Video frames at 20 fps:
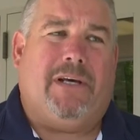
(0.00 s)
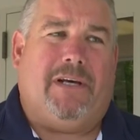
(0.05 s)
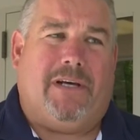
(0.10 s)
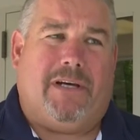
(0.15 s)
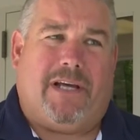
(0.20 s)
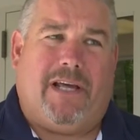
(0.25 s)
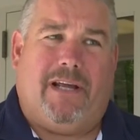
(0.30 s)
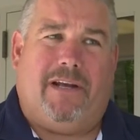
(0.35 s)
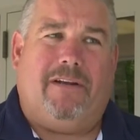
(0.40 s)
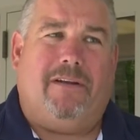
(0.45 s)

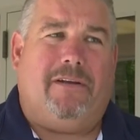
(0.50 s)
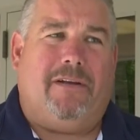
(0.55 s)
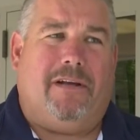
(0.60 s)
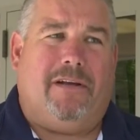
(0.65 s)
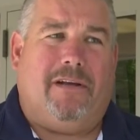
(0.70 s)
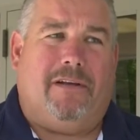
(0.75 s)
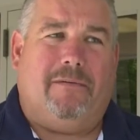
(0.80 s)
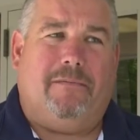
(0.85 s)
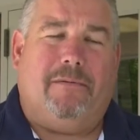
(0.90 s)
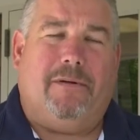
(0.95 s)
Again,
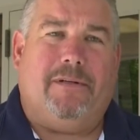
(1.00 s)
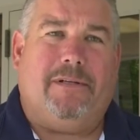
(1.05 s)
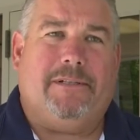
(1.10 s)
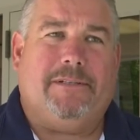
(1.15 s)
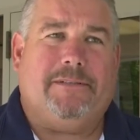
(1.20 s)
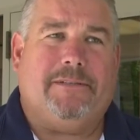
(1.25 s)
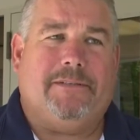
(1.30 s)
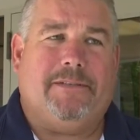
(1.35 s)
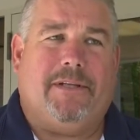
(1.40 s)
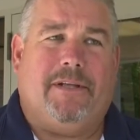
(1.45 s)
uh,
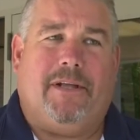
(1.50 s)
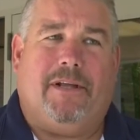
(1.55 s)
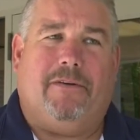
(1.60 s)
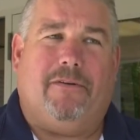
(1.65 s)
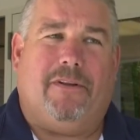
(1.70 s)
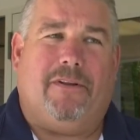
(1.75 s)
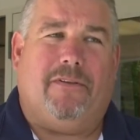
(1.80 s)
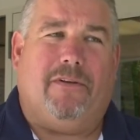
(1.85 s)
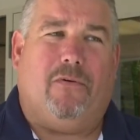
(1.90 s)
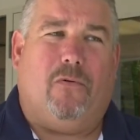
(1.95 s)
you
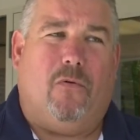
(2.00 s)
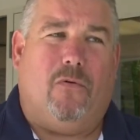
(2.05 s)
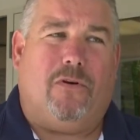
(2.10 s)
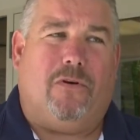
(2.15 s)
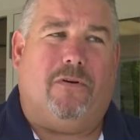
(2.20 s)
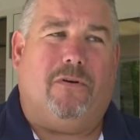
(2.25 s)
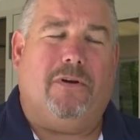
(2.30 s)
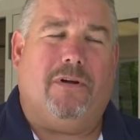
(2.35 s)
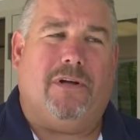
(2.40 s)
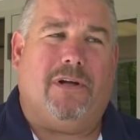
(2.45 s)
know, the
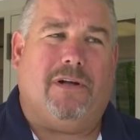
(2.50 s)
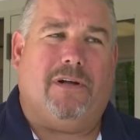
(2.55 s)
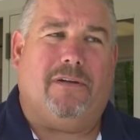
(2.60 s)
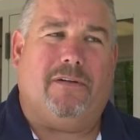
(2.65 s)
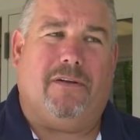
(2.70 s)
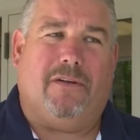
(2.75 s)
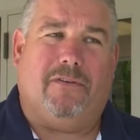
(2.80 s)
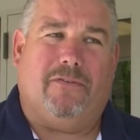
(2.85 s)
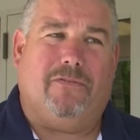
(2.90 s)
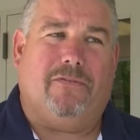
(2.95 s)
owner
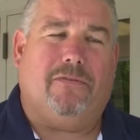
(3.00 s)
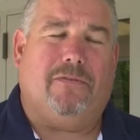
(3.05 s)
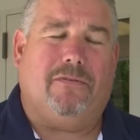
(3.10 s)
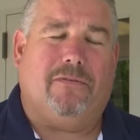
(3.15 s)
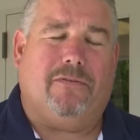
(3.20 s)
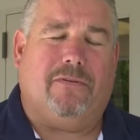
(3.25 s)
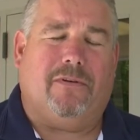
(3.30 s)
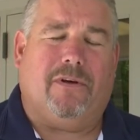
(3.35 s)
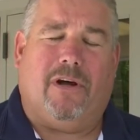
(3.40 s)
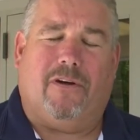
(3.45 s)
uh, is,
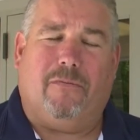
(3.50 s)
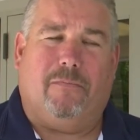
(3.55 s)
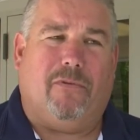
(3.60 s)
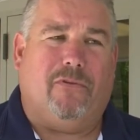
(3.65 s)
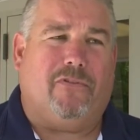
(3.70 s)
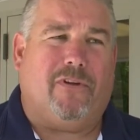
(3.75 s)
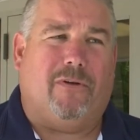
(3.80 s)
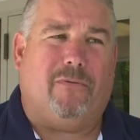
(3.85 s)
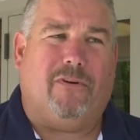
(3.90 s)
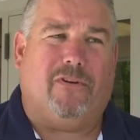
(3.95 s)

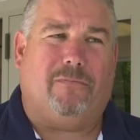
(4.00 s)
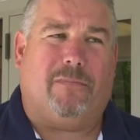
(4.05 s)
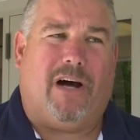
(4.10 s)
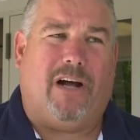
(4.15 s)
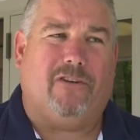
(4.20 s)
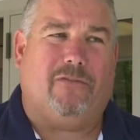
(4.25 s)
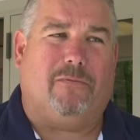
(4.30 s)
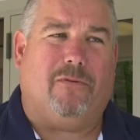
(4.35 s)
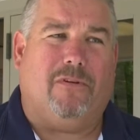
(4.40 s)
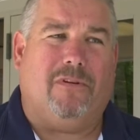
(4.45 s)
100%
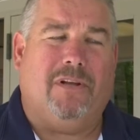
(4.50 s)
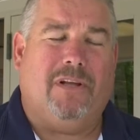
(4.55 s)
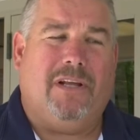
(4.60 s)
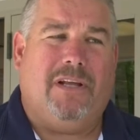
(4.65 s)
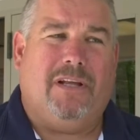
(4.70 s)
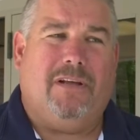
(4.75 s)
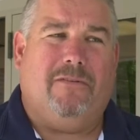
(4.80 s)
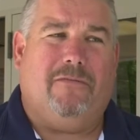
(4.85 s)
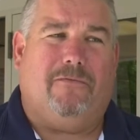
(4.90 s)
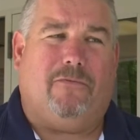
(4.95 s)
responsible
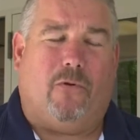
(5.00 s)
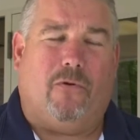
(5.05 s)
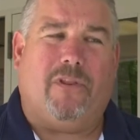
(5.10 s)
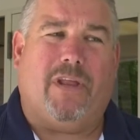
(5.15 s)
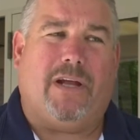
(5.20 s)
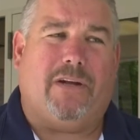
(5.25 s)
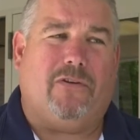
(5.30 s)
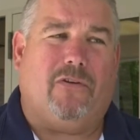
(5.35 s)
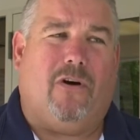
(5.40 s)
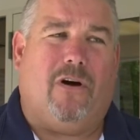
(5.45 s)
for
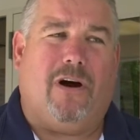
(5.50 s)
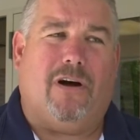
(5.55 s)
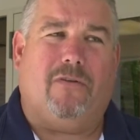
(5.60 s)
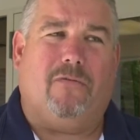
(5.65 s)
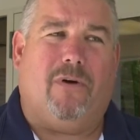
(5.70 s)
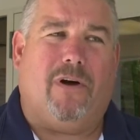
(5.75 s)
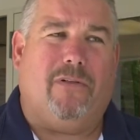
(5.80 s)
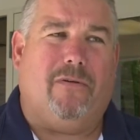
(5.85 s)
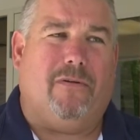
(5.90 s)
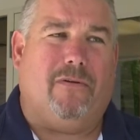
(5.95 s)
that dog,
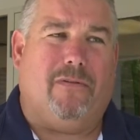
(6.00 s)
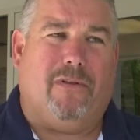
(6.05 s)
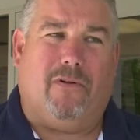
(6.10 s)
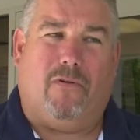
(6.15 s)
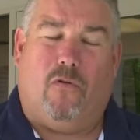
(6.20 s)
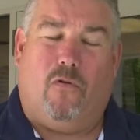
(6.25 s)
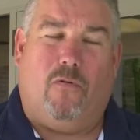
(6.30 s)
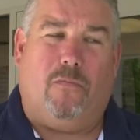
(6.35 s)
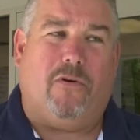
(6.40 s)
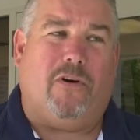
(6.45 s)
whether
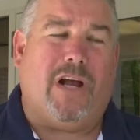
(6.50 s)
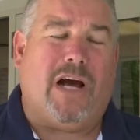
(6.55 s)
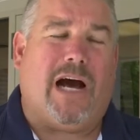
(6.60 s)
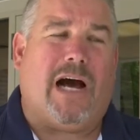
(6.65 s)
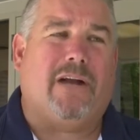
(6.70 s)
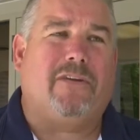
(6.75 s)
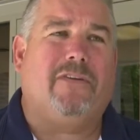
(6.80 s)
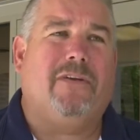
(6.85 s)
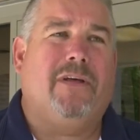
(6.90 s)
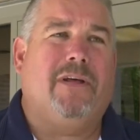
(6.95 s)
they're home or
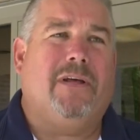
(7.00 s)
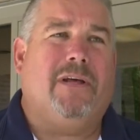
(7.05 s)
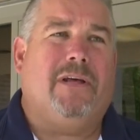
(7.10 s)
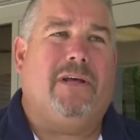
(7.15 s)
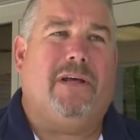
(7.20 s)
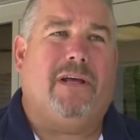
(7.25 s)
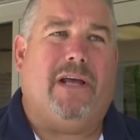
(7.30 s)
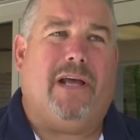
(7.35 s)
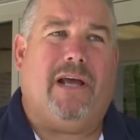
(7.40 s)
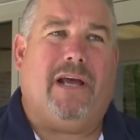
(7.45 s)
not,
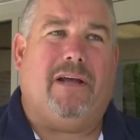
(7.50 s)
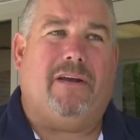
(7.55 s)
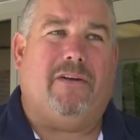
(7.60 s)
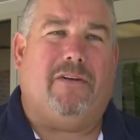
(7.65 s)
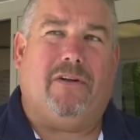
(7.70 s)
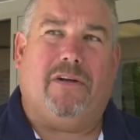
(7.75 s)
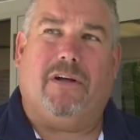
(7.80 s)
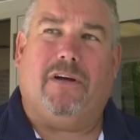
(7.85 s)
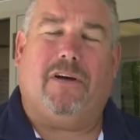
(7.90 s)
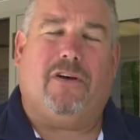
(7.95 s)

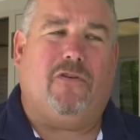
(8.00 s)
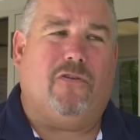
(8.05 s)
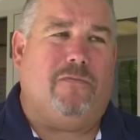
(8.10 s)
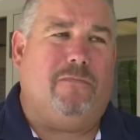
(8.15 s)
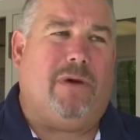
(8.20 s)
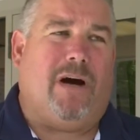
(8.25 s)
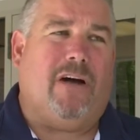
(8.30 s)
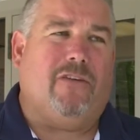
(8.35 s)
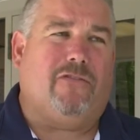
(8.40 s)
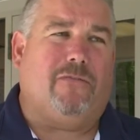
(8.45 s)
and uh,
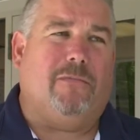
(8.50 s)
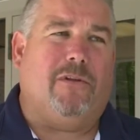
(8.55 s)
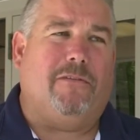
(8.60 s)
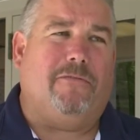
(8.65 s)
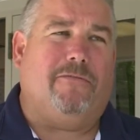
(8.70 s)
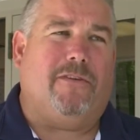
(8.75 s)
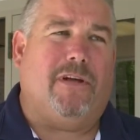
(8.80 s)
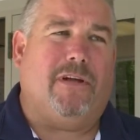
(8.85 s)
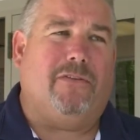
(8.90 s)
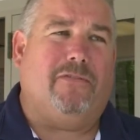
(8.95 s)
could possibly
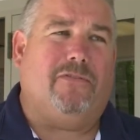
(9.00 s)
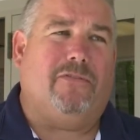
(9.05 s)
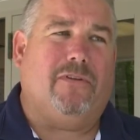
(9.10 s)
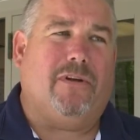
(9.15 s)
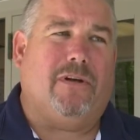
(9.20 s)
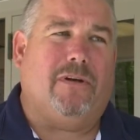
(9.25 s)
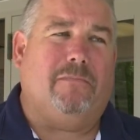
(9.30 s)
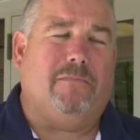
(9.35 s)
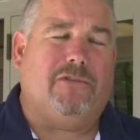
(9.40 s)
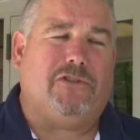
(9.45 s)
face
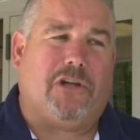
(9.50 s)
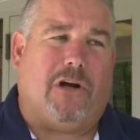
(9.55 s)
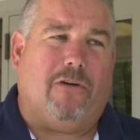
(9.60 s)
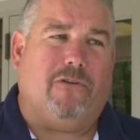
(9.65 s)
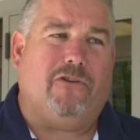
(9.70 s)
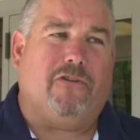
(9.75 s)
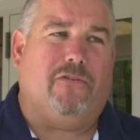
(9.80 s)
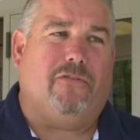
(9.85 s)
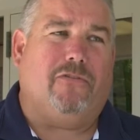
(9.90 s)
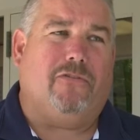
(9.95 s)
um,
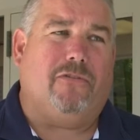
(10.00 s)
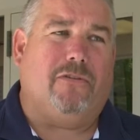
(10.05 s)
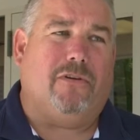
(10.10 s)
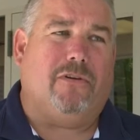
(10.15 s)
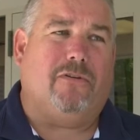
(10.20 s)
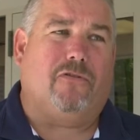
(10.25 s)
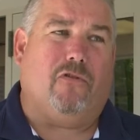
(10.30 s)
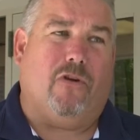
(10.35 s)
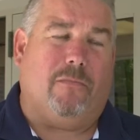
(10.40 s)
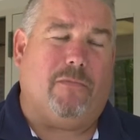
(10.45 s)
charges
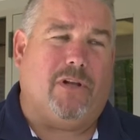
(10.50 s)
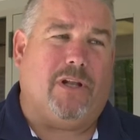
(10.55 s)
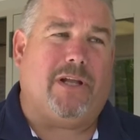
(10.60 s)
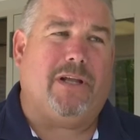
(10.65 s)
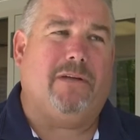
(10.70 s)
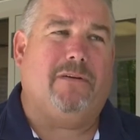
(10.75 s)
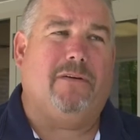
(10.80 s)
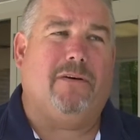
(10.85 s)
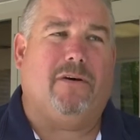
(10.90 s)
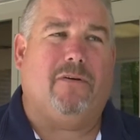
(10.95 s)
uh,
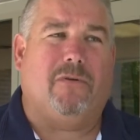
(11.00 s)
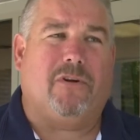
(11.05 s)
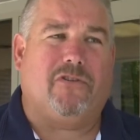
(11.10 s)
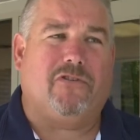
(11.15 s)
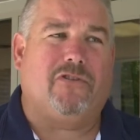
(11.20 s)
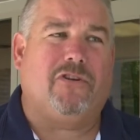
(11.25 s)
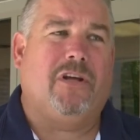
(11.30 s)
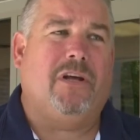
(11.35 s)
criminally, uh, which